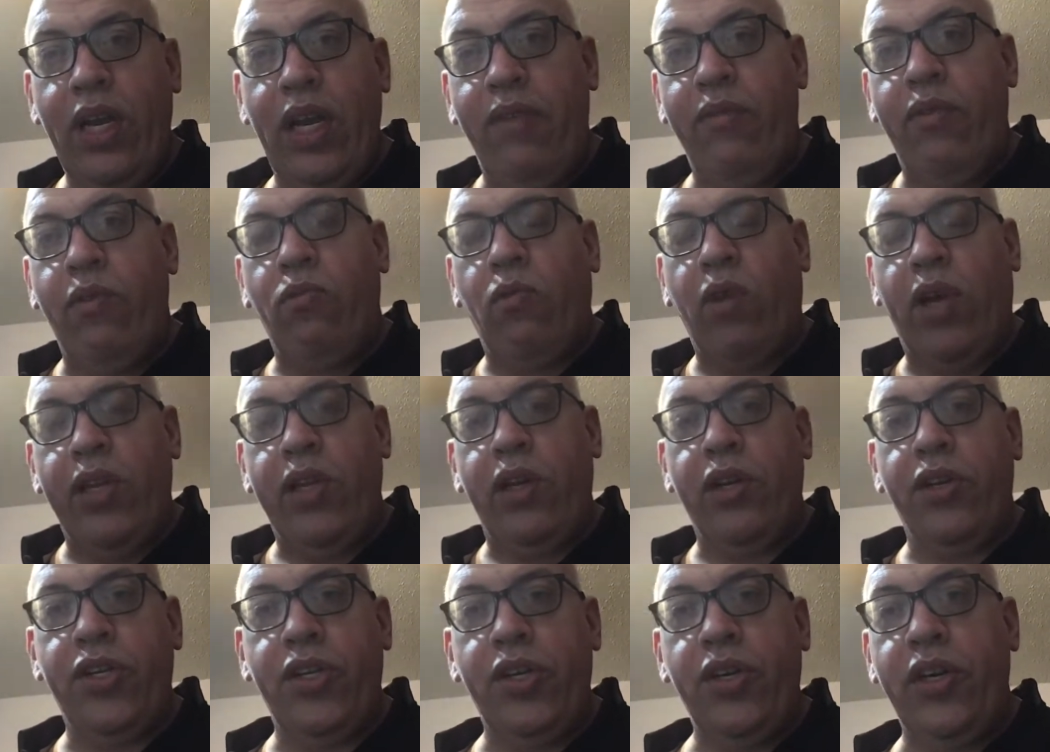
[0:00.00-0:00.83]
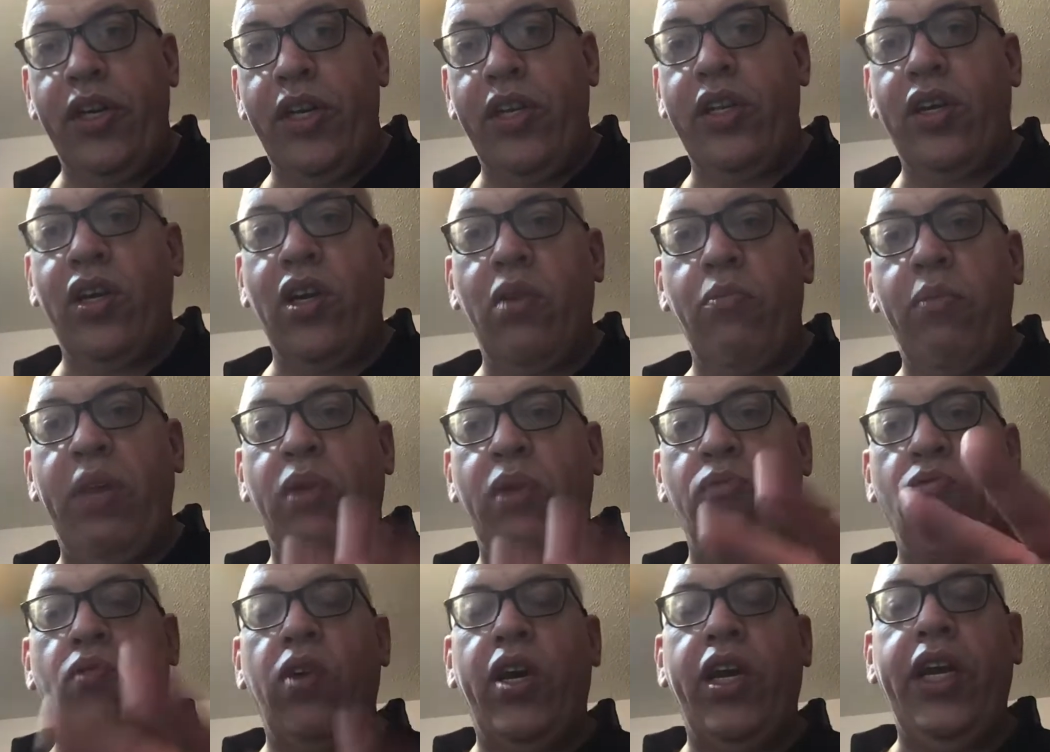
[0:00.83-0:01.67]
Even while they're shooting, they're
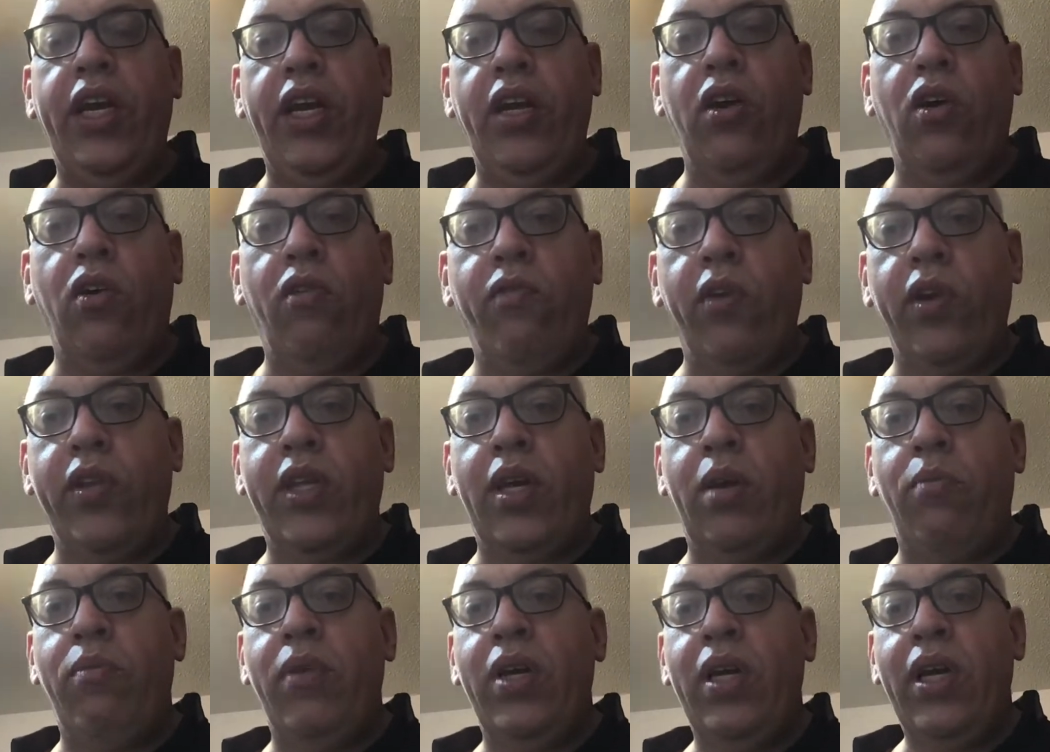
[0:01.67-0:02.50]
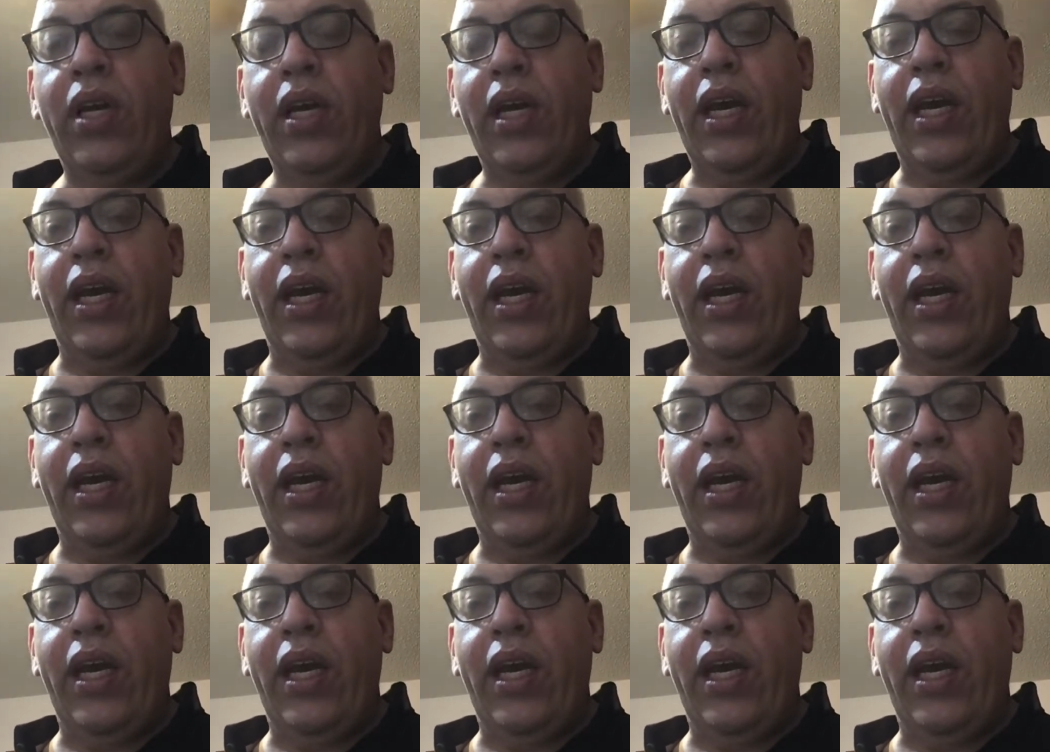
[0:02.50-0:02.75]
going to be running over them,